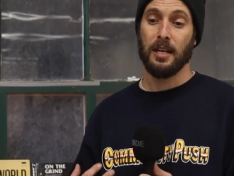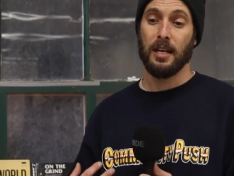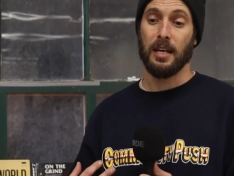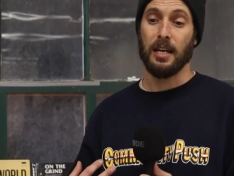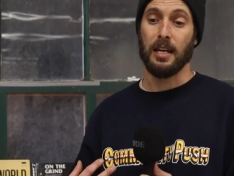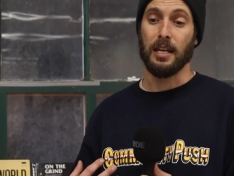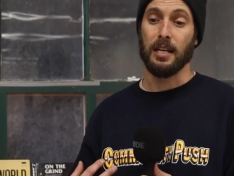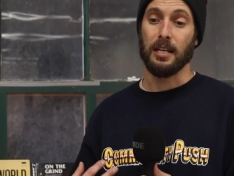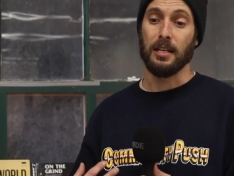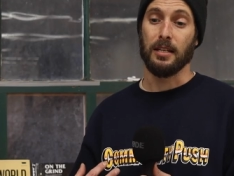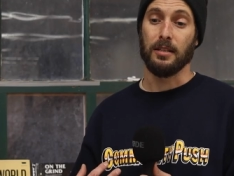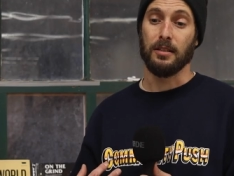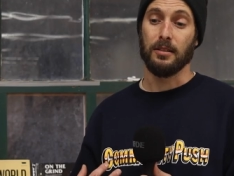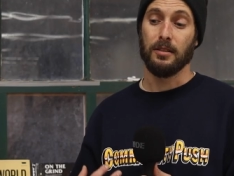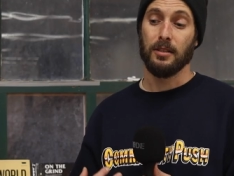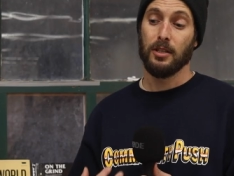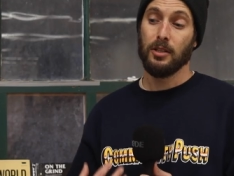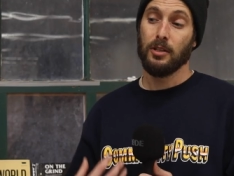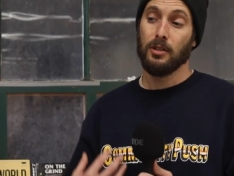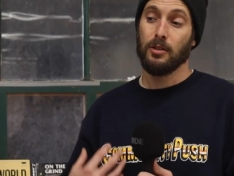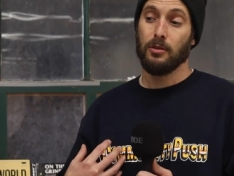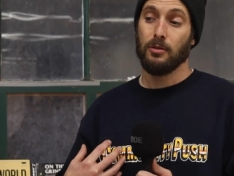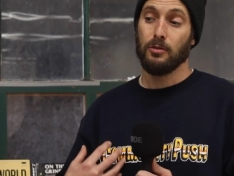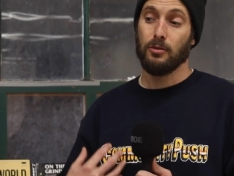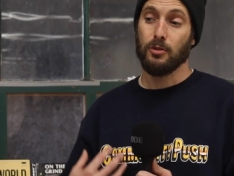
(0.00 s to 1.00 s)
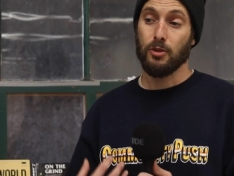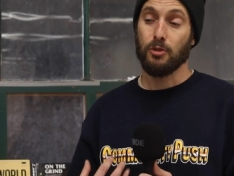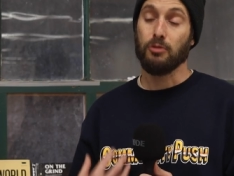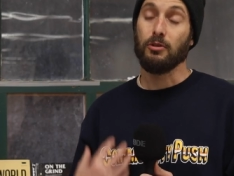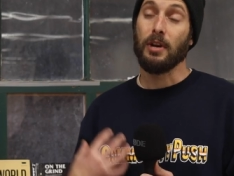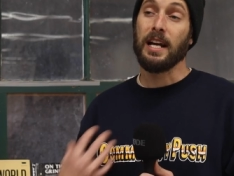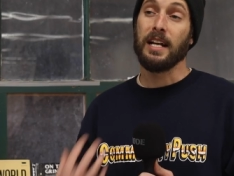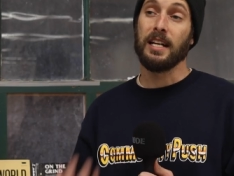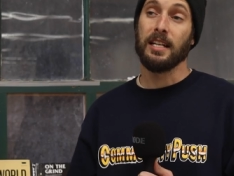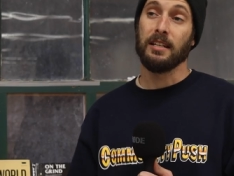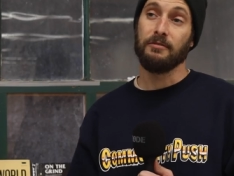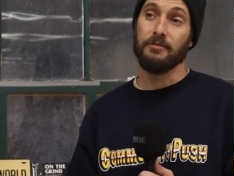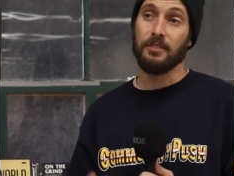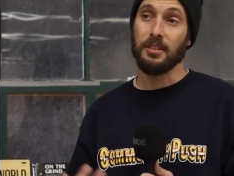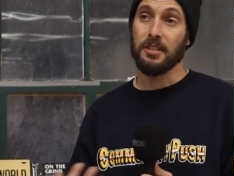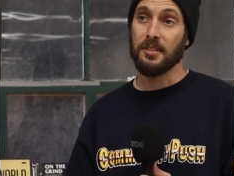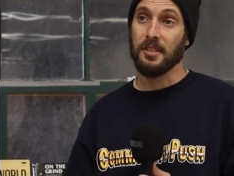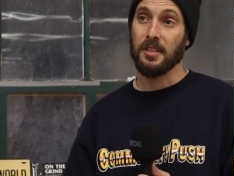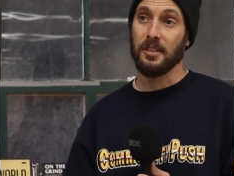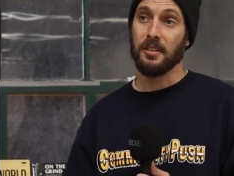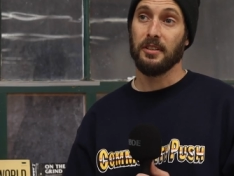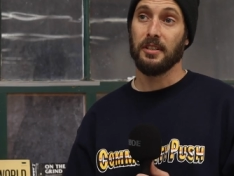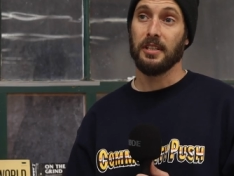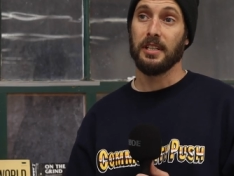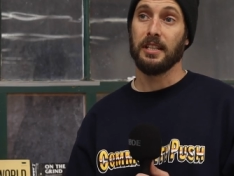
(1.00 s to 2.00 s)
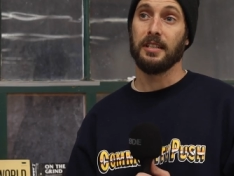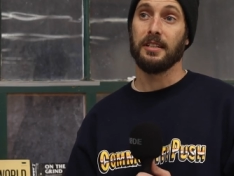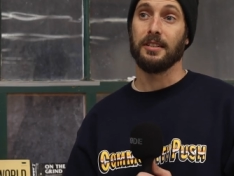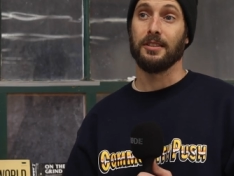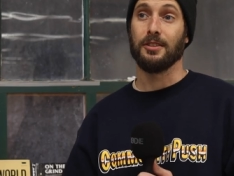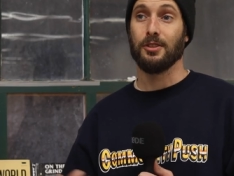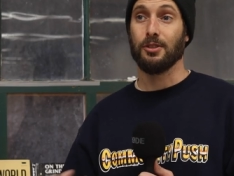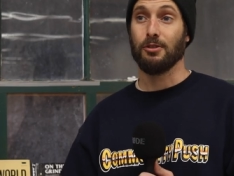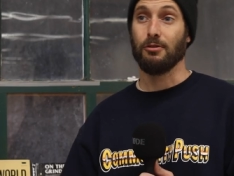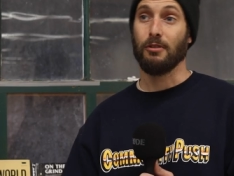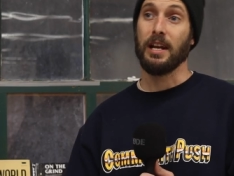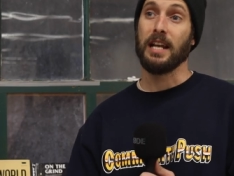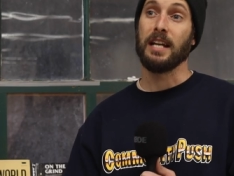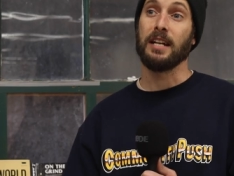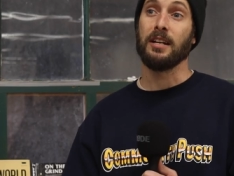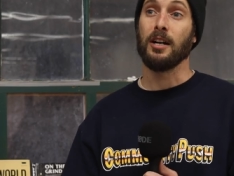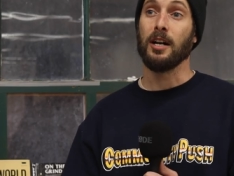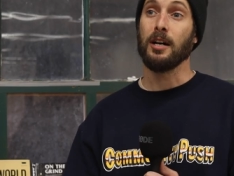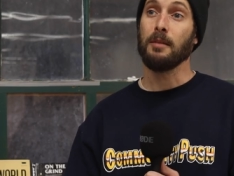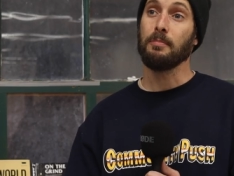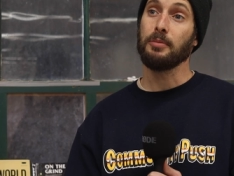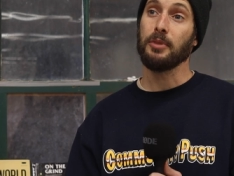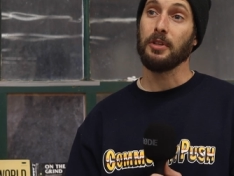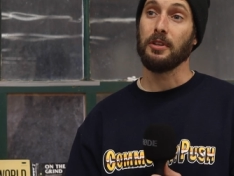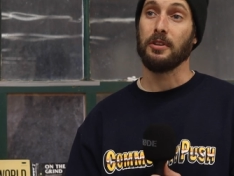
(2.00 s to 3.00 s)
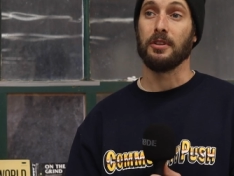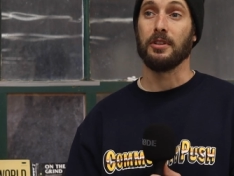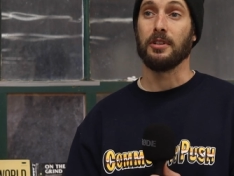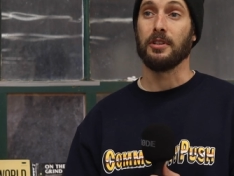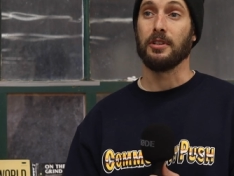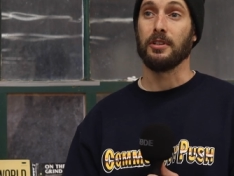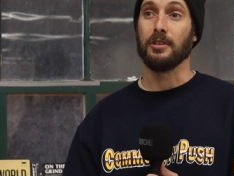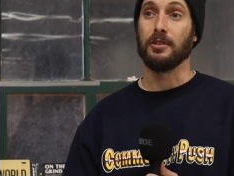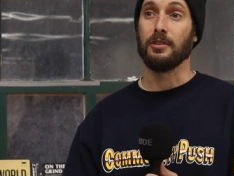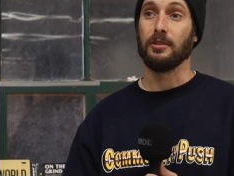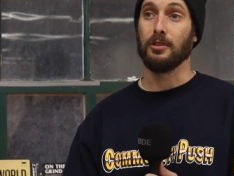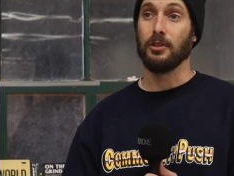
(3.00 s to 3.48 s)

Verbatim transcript: a training facility to train up the